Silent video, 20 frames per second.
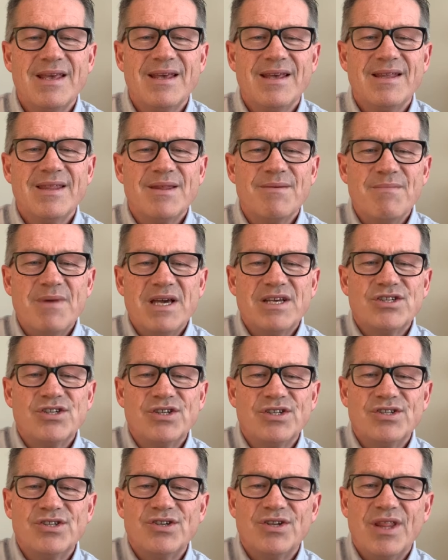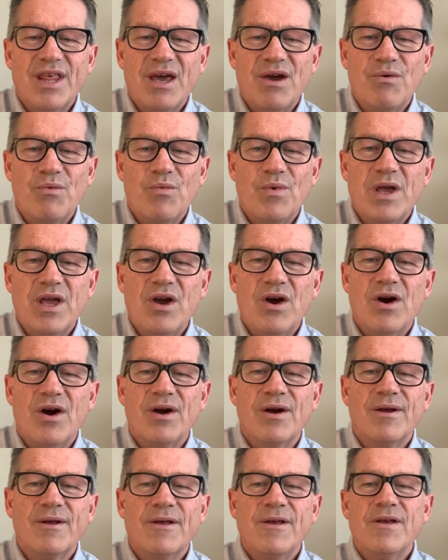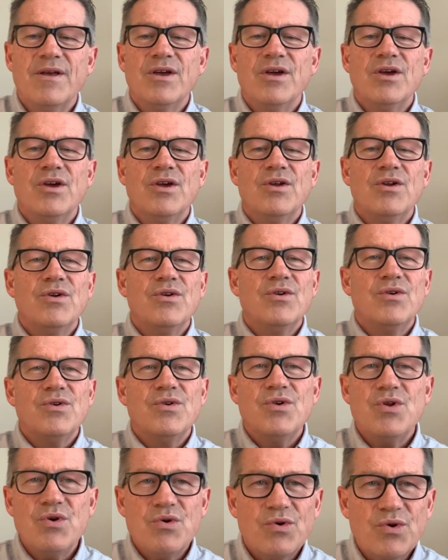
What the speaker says: The message that we are new